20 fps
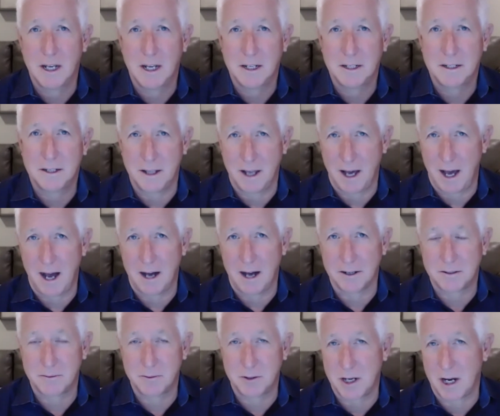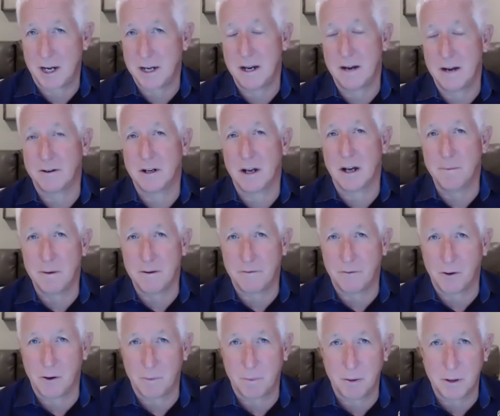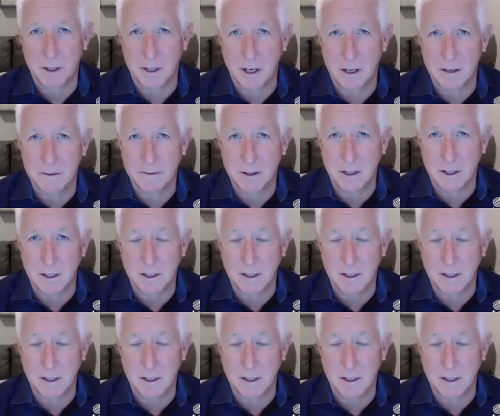to the house, which I'd never done before pre-COVID. And